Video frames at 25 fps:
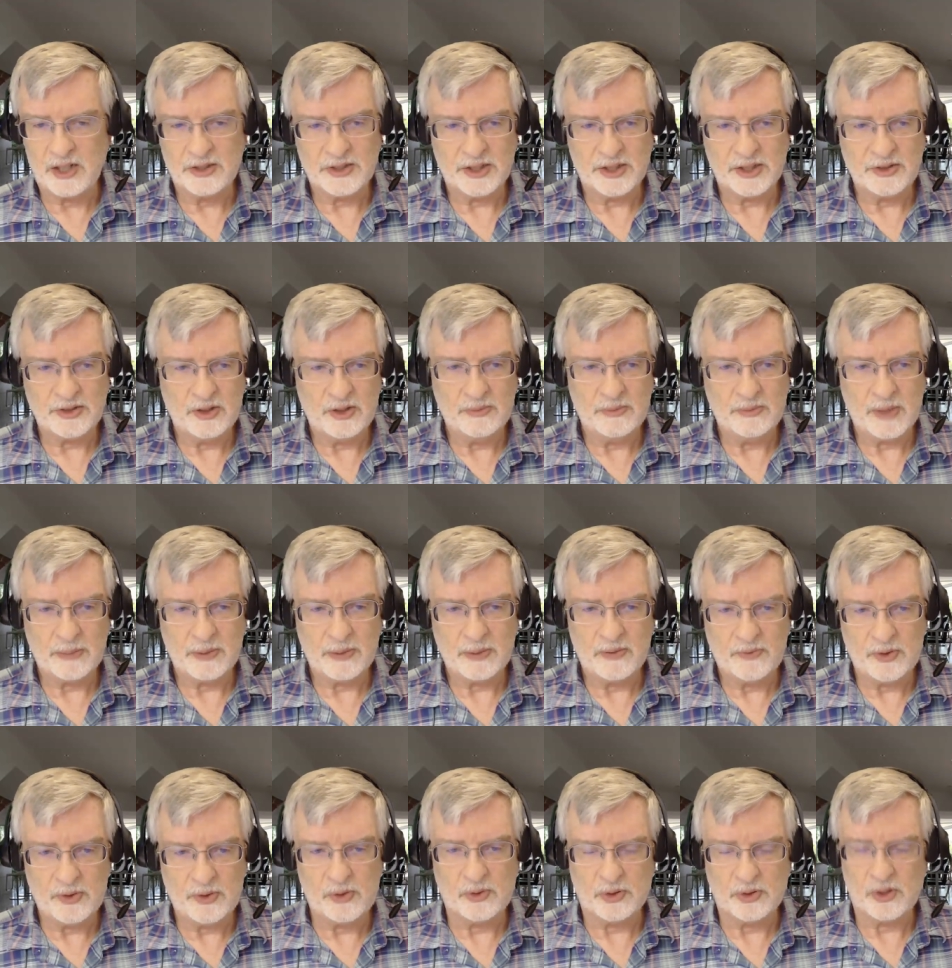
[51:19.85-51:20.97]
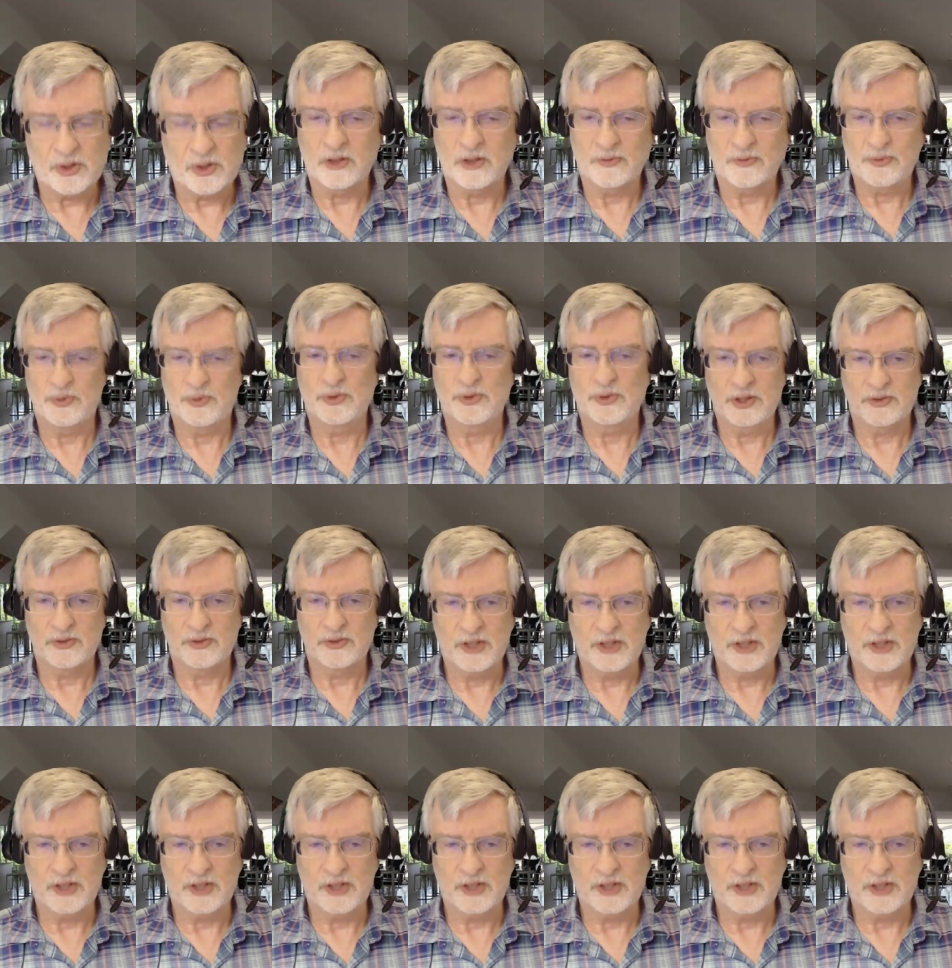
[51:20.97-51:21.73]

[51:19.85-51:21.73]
that you may be filled with all the fullness of